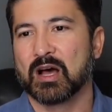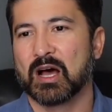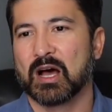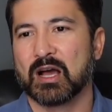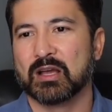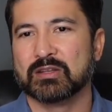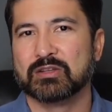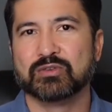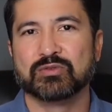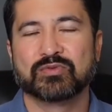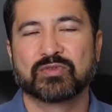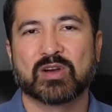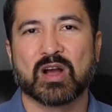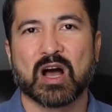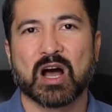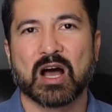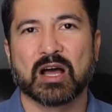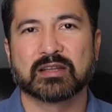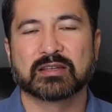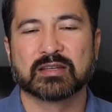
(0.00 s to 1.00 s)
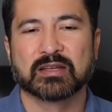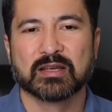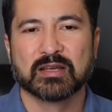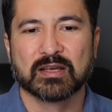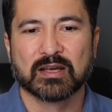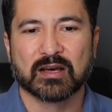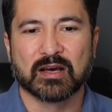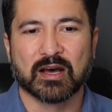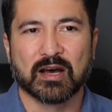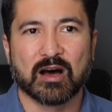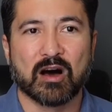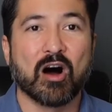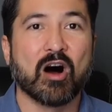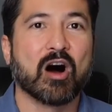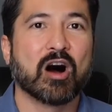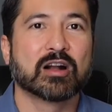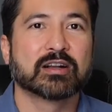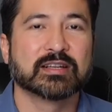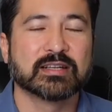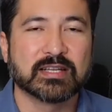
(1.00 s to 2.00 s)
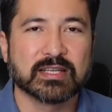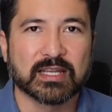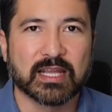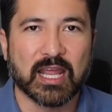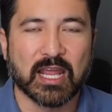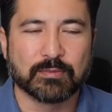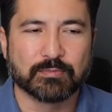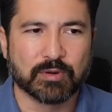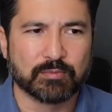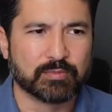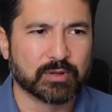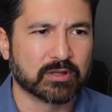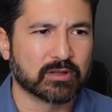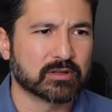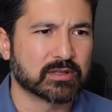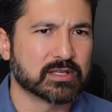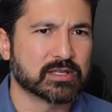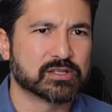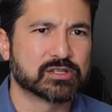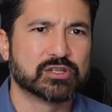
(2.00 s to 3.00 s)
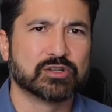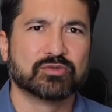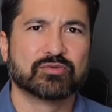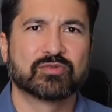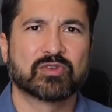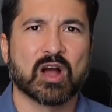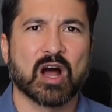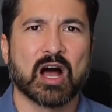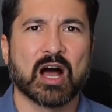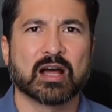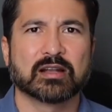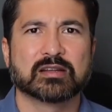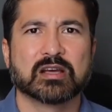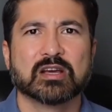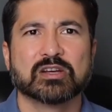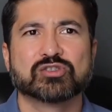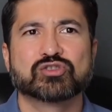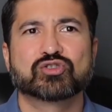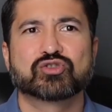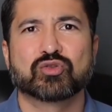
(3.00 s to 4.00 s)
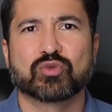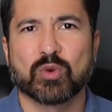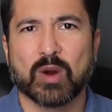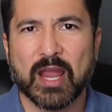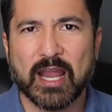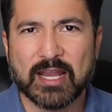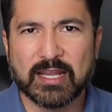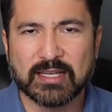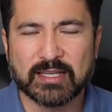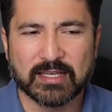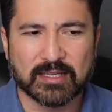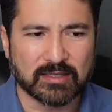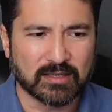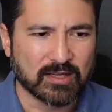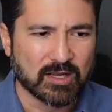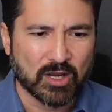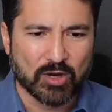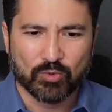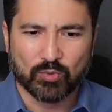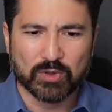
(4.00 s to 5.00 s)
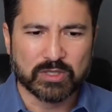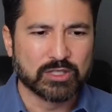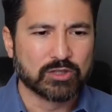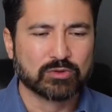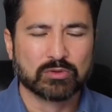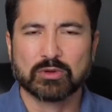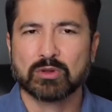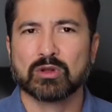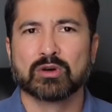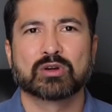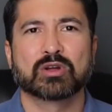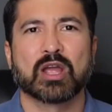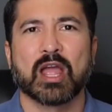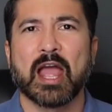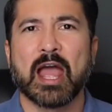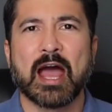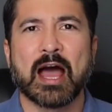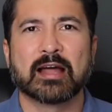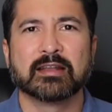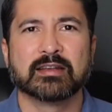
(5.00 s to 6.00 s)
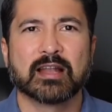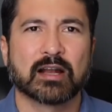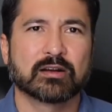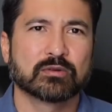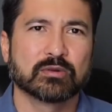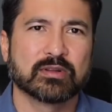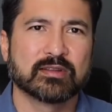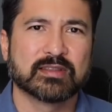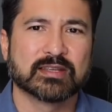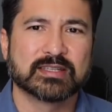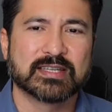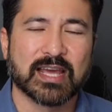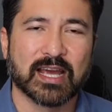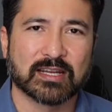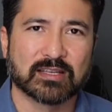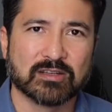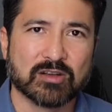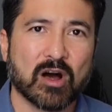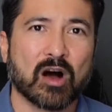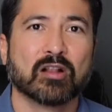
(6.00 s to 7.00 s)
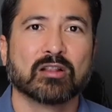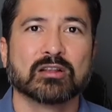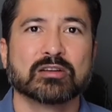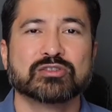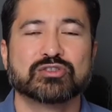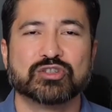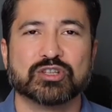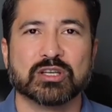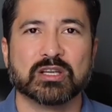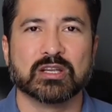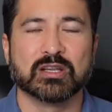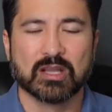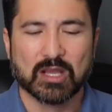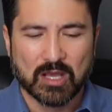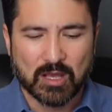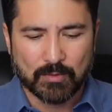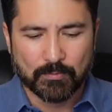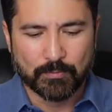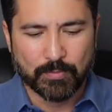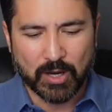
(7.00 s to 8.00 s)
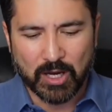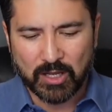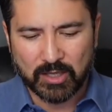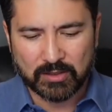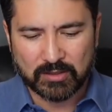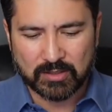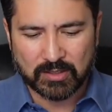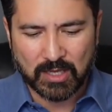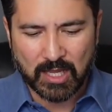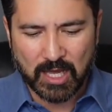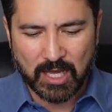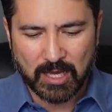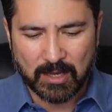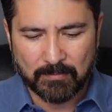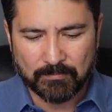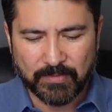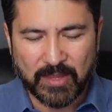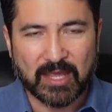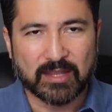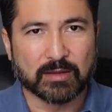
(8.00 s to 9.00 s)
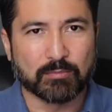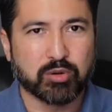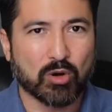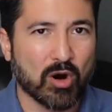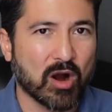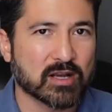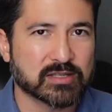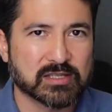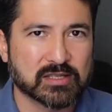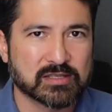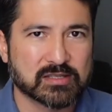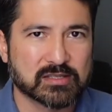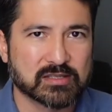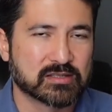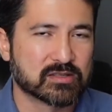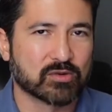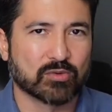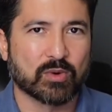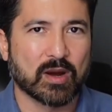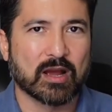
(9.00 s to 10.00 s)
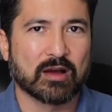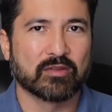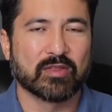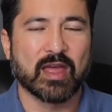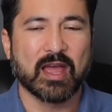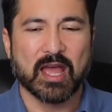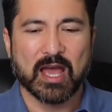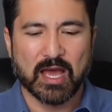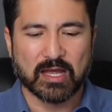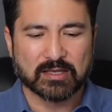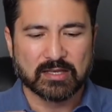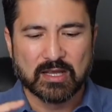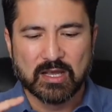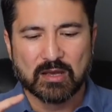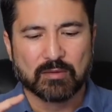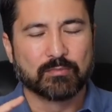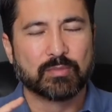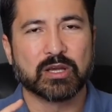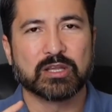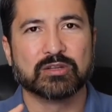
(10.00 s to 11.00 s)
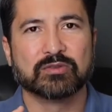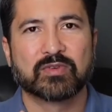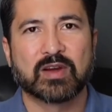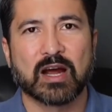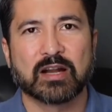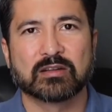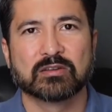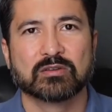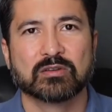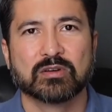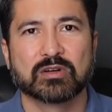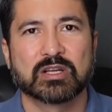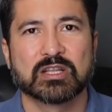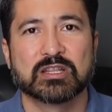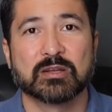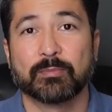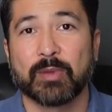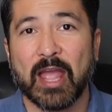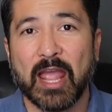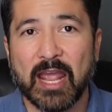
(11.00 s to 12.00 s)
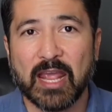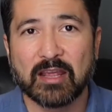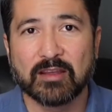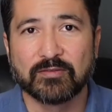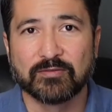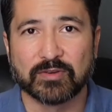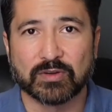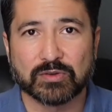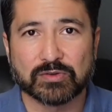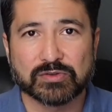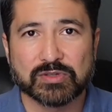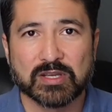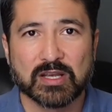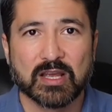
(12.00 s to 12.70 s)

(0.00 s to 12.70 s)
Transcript: You've got auditing capabilities, you've got training. When you look at not only the technology, but and the processes around that, but you've got to look at the behaviors.